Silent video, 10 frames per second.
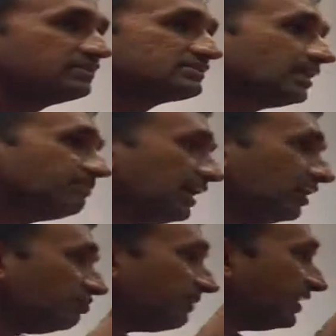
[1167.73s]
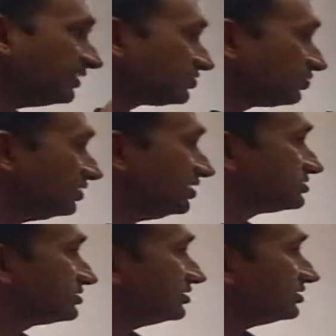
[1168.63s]
somehow manage to reach
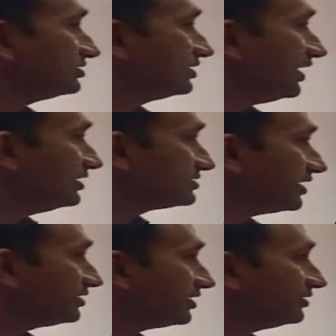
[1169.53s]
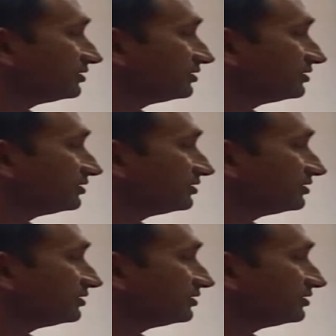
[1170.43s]
the health center,